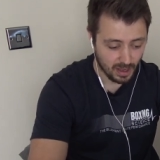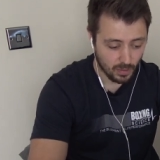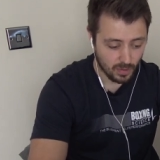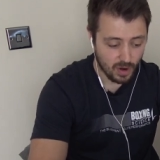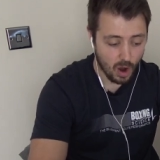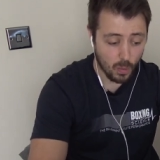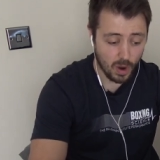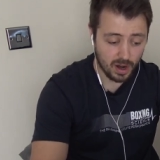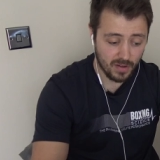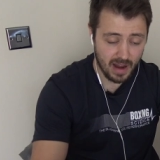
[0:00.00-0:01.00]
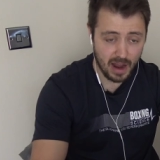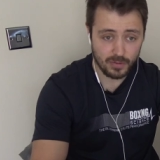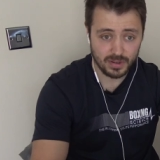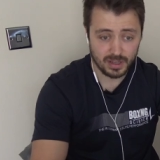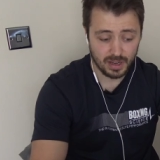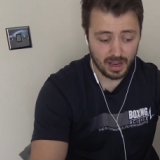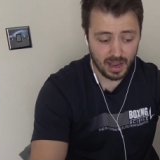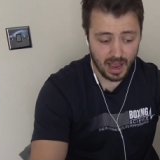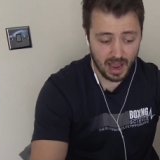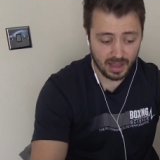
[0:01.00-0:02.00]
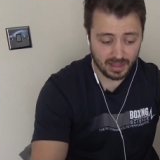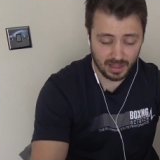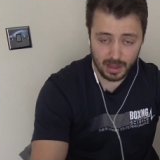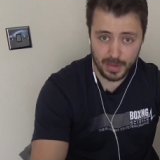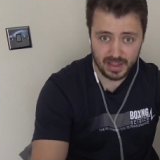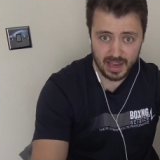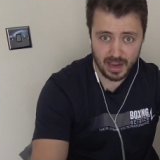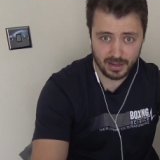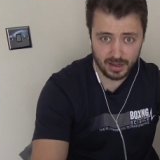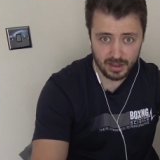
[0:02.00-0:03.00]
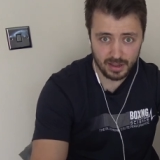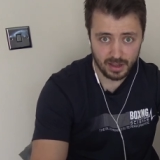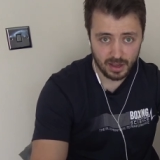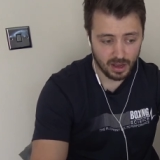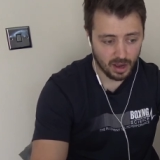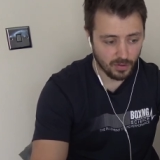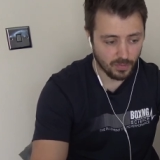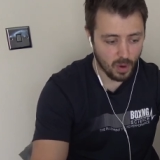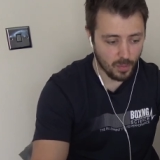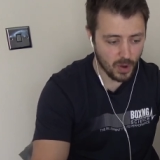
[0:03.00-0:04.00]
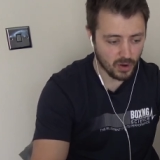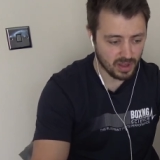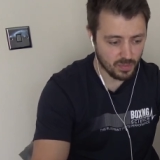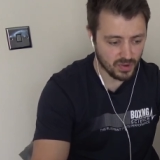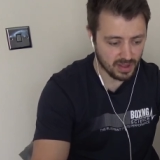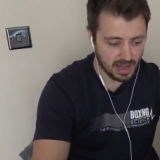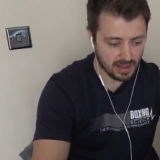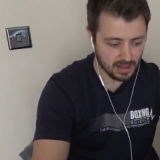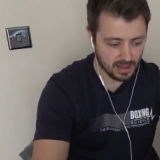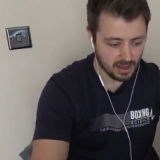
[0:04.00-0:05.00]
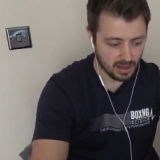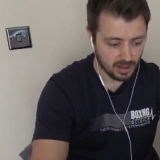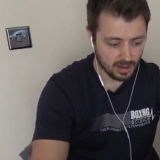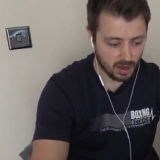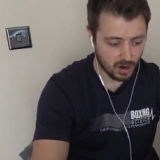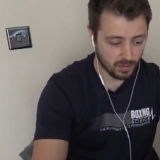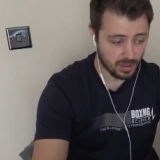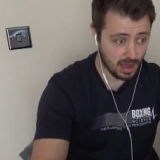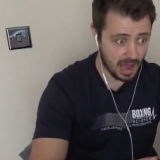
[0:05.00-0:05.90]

We've got to work around uh, the limitations of what boxing presents, so the